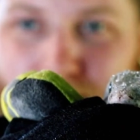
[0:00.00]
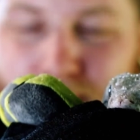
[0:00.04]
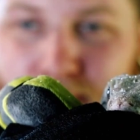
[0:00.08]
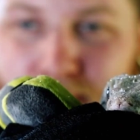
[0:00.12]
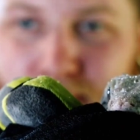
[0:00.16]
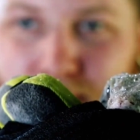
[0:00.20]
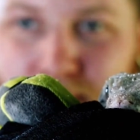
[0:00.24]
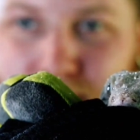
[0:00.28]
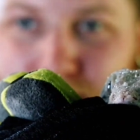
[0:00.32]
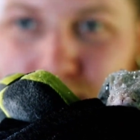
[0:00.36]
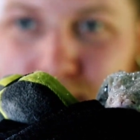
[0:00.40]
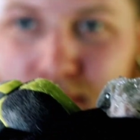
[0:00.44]

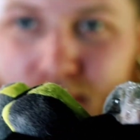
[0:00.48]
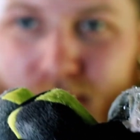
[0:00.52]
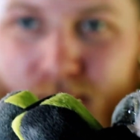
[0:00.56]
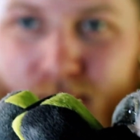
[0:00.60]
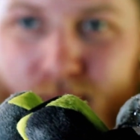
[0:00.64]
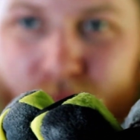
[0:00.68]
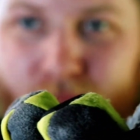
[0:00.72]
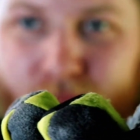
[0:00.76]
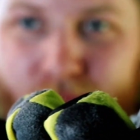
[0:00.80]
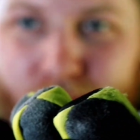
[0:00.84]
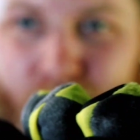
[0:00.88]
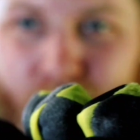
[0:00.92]

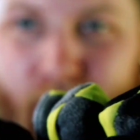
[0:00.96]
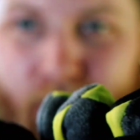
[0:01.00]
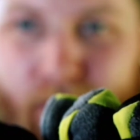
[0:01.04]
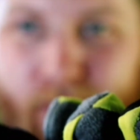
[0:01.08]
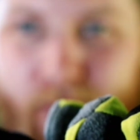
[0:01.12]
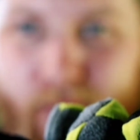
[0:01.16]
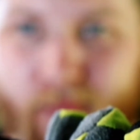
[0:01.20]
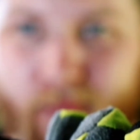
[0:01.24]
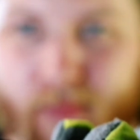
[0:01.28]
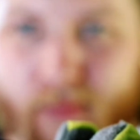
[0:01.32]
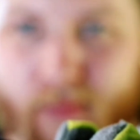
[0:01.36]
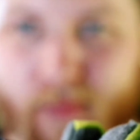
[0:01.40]

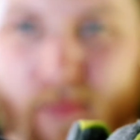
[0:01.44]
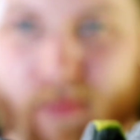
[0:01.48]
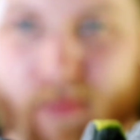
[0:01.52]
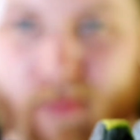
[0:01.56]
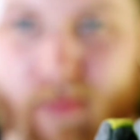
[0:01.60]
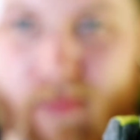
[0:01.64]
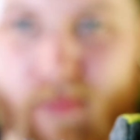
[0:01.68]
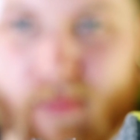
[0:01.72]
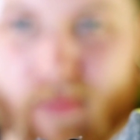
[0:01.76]
(silence)